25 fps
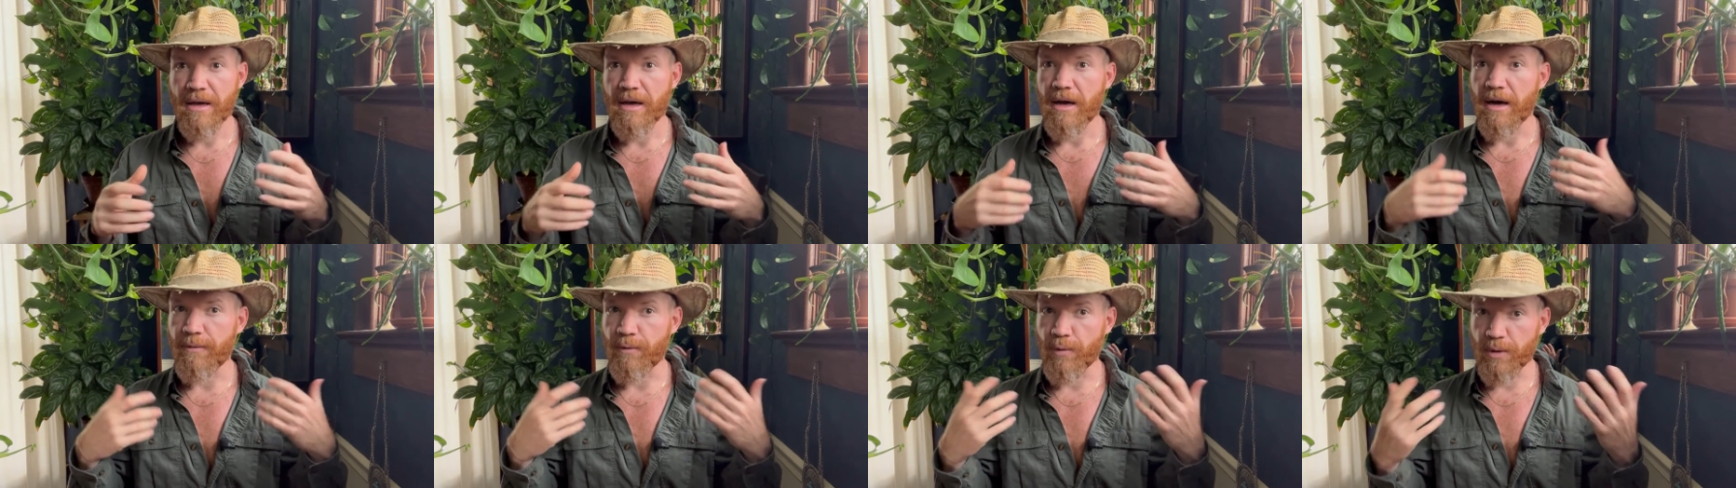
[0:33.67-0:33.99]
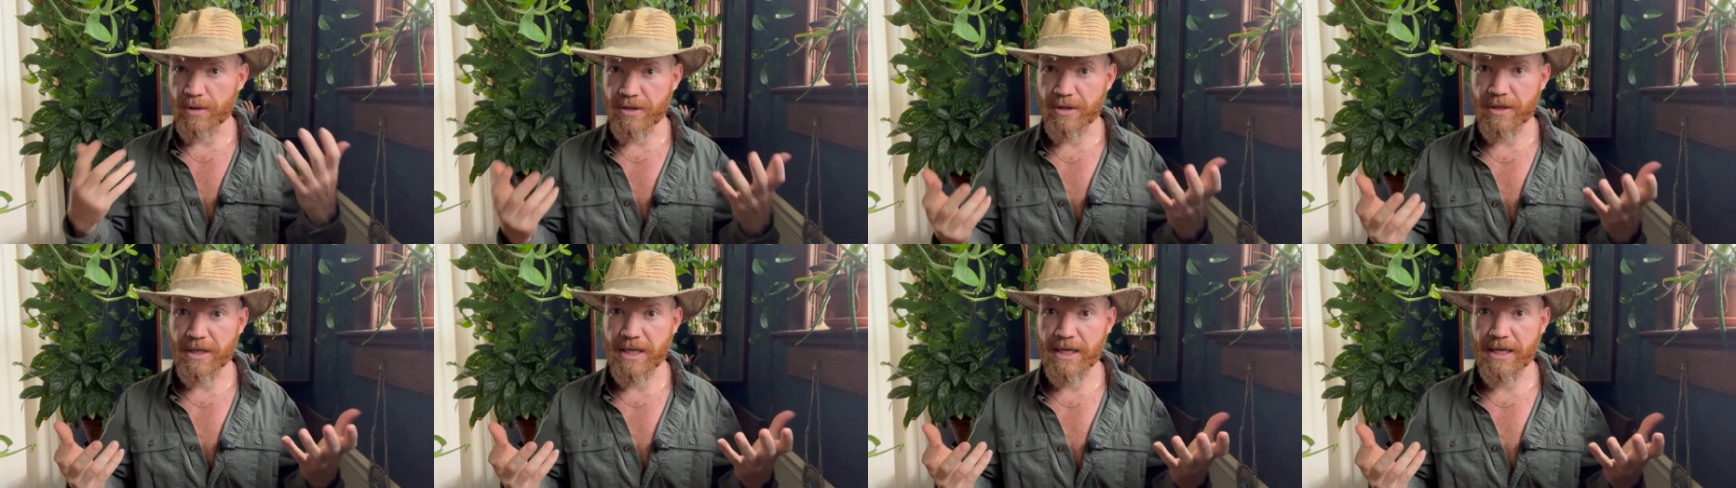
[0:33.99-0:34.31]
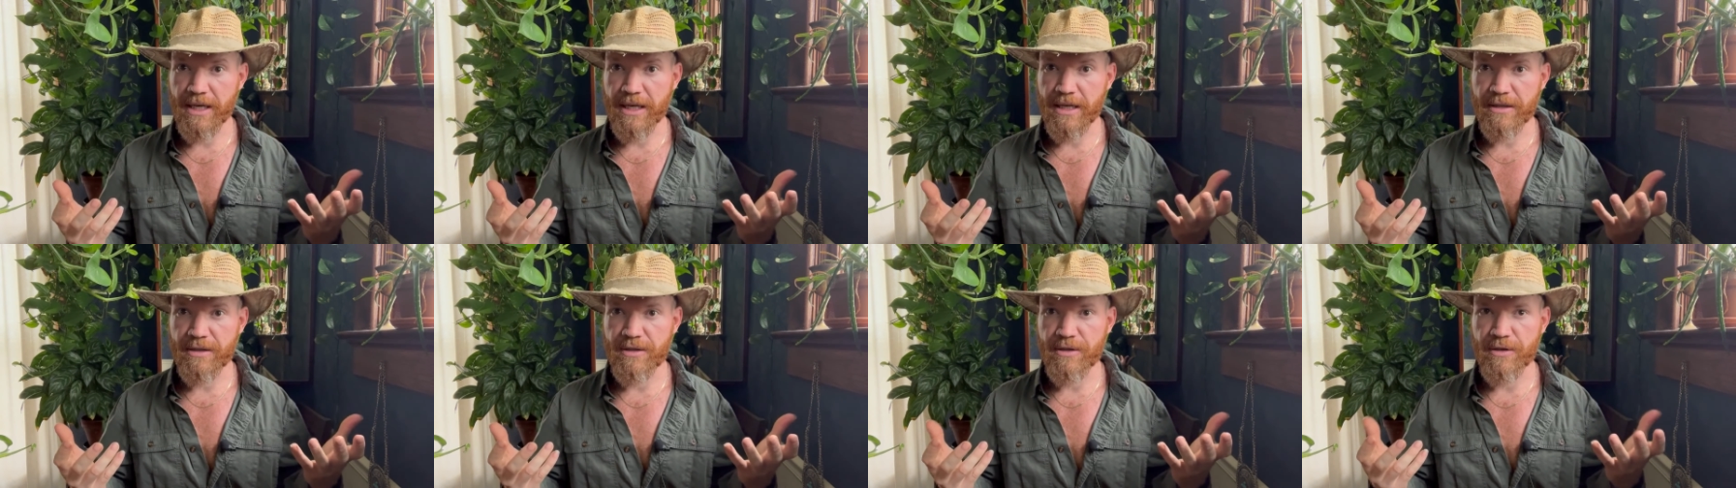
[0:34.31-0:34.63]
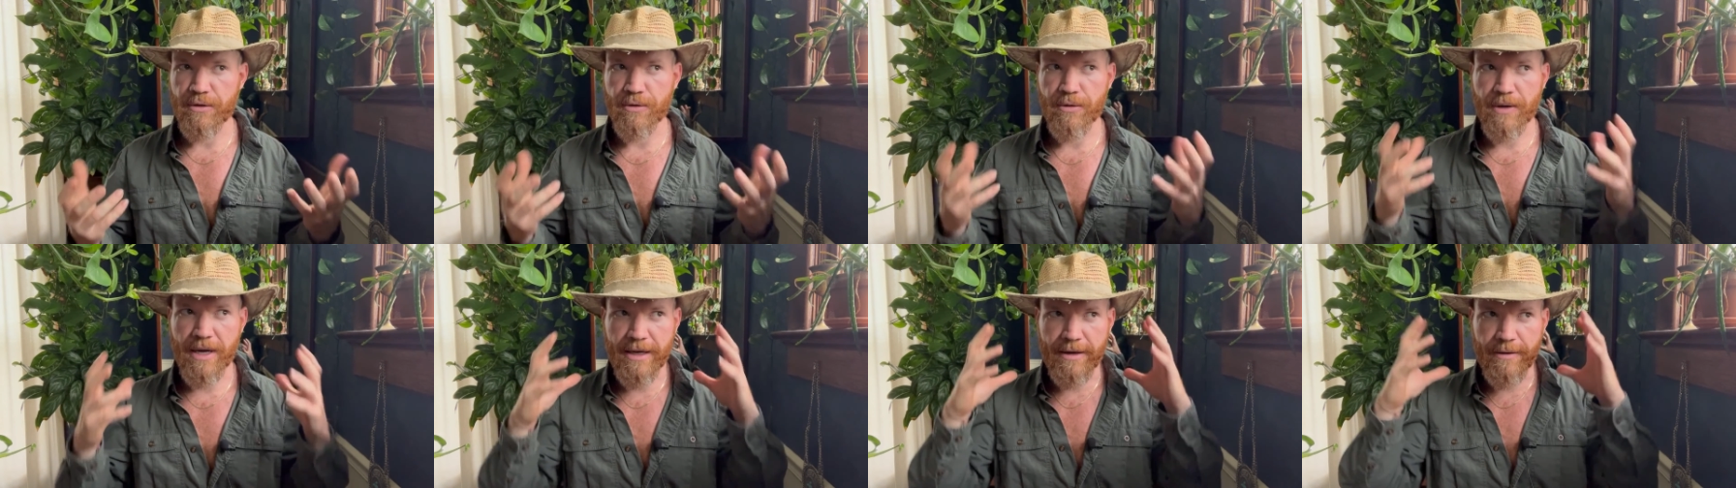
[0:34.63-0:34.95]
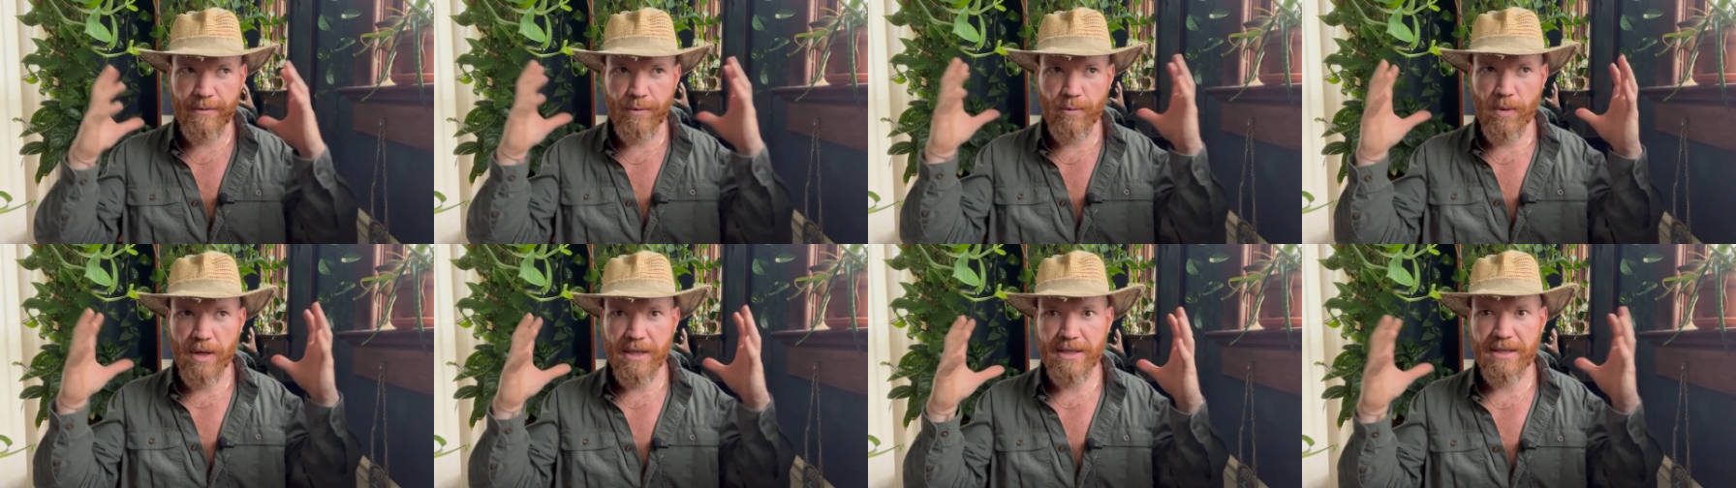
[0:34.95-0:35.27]
of what you're getting into and
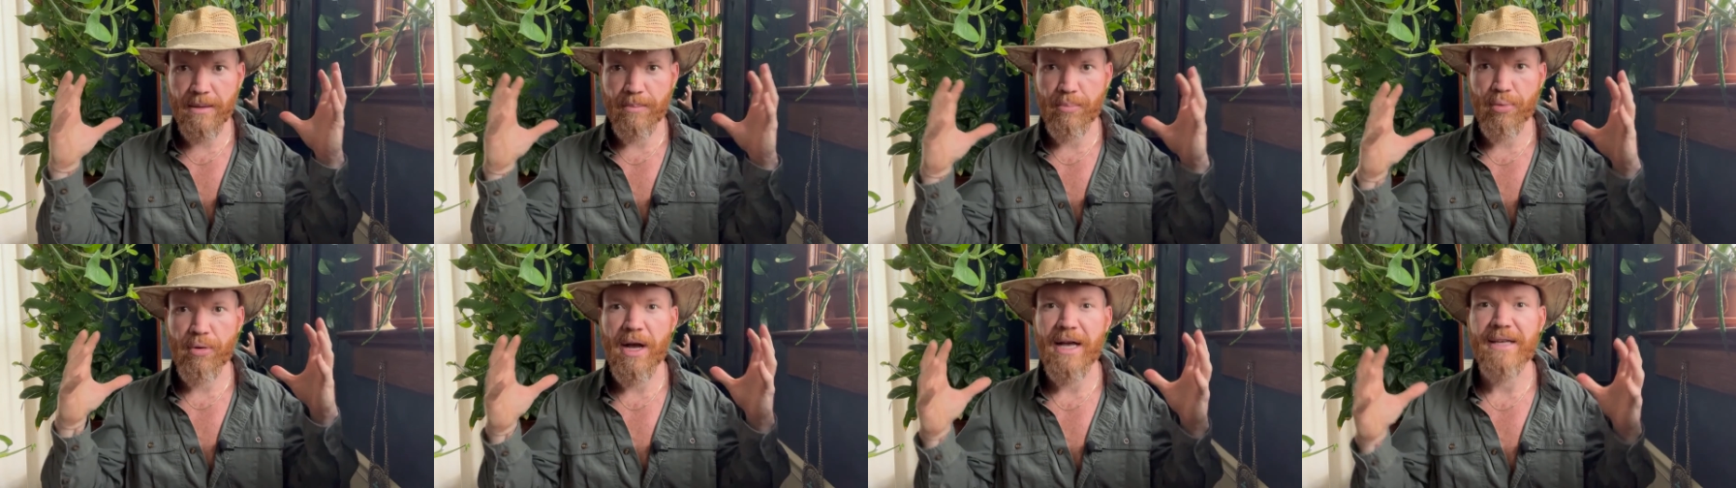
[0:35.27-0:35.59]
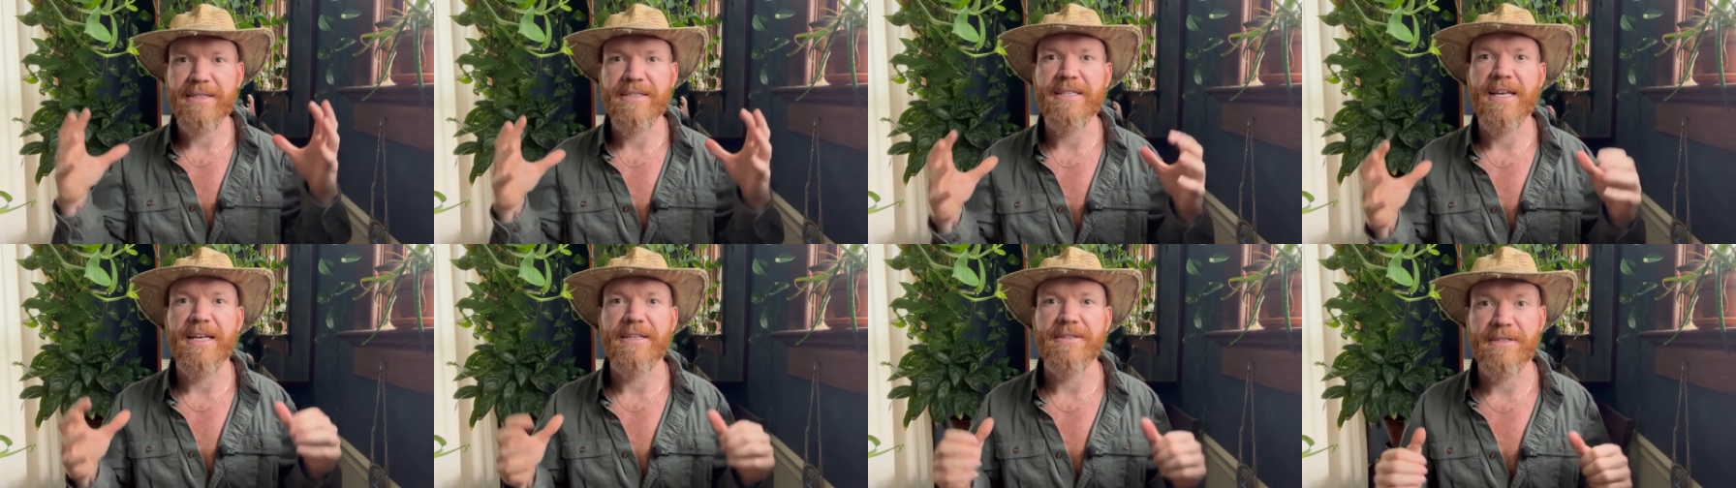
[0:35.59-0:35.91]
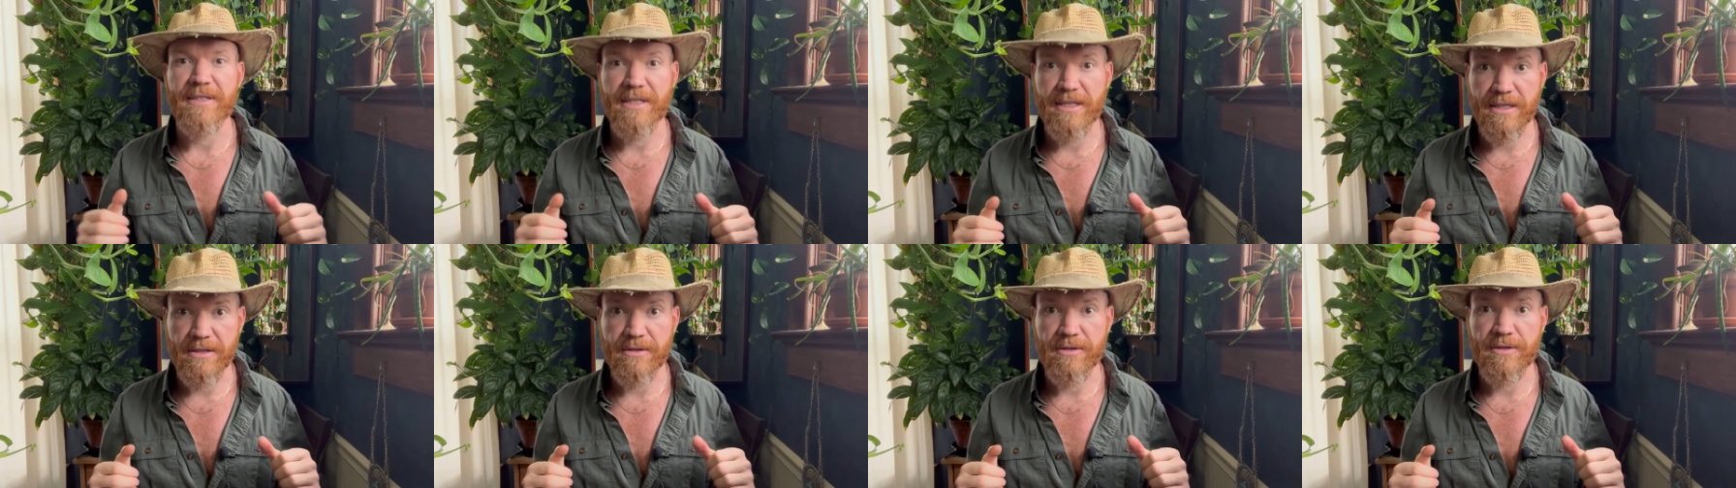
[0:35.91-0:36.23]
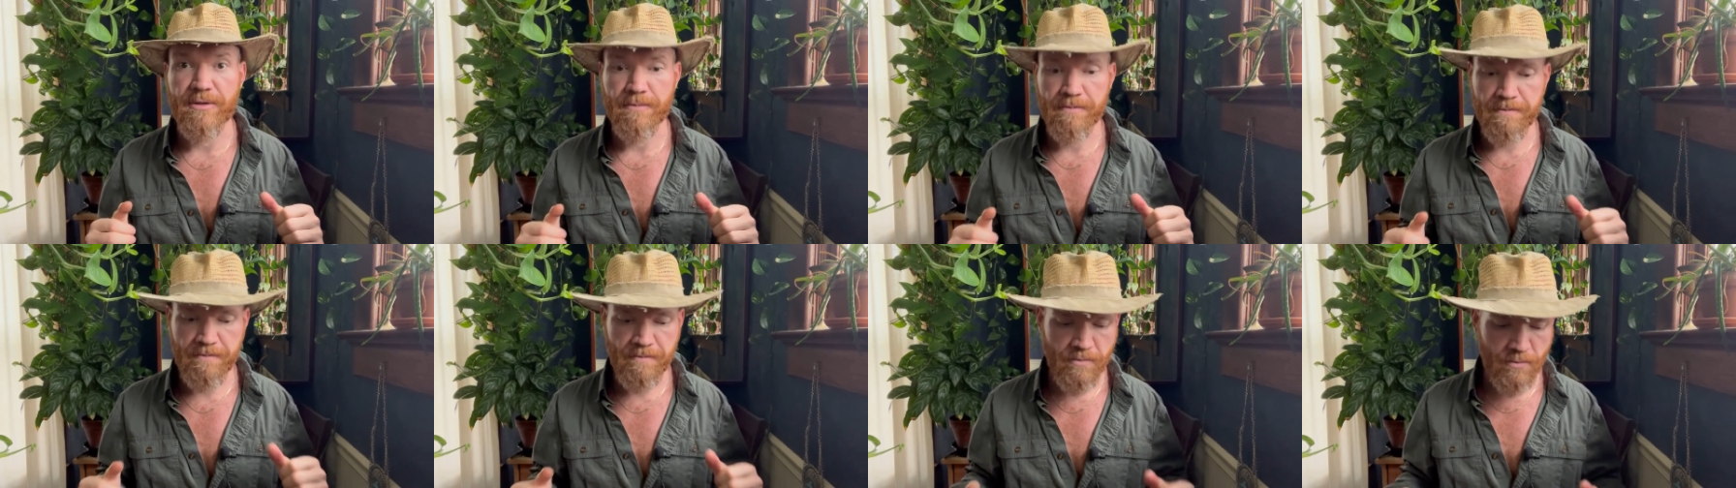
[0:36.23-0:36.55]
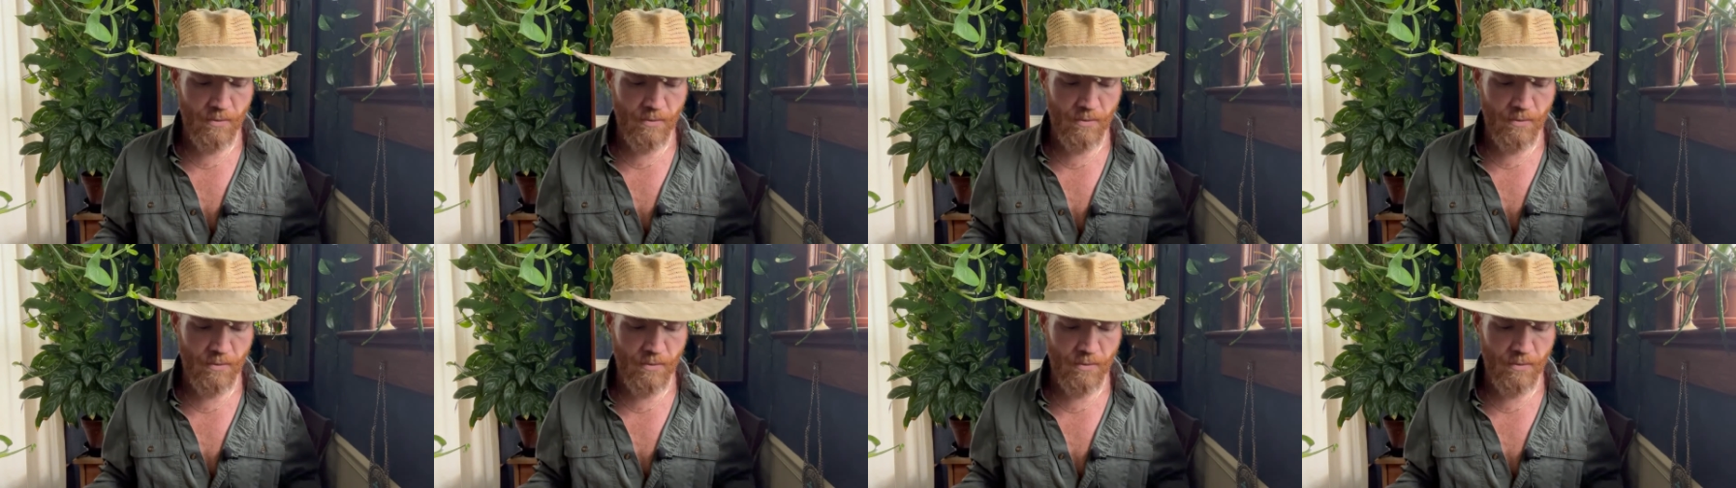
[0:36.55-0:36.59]
of what the process is.